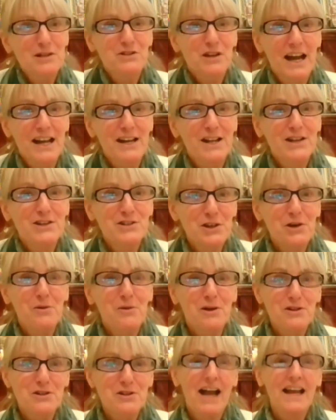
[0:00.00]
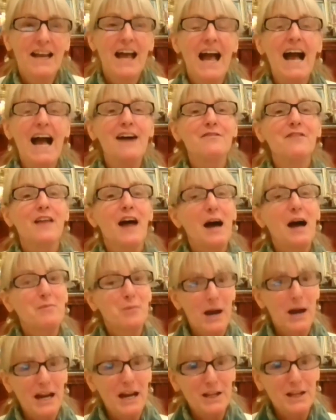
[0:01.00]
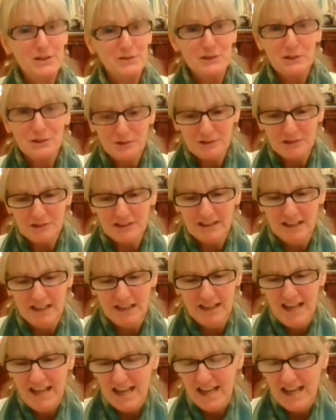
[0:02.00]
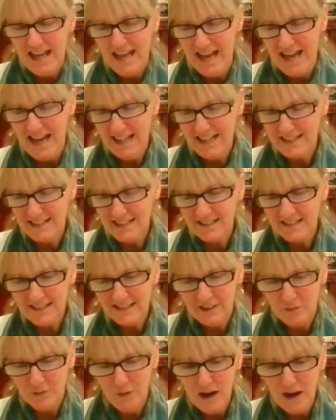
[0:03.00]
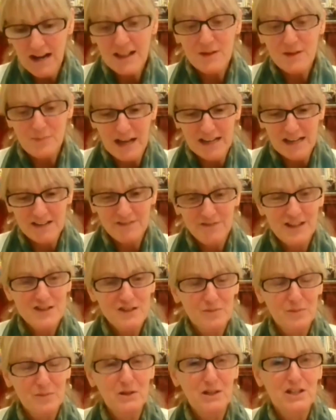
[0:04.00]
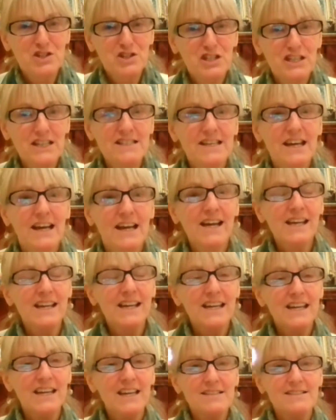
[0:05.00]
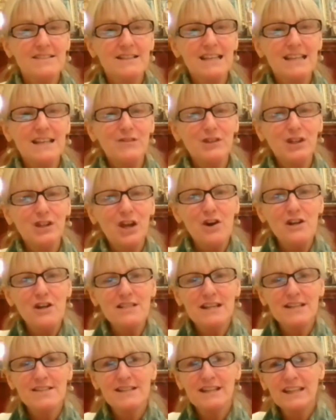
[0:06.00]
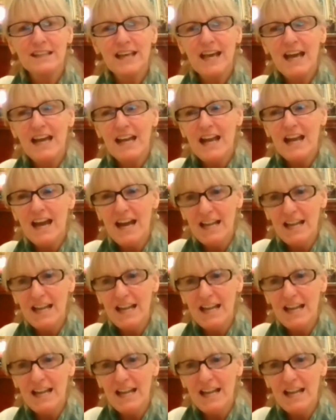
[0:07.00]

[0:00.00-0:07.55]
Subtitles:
that's what we're trying to do. We're trying to have that breakthrough. And one of the benefits of bodhicitta is, even though it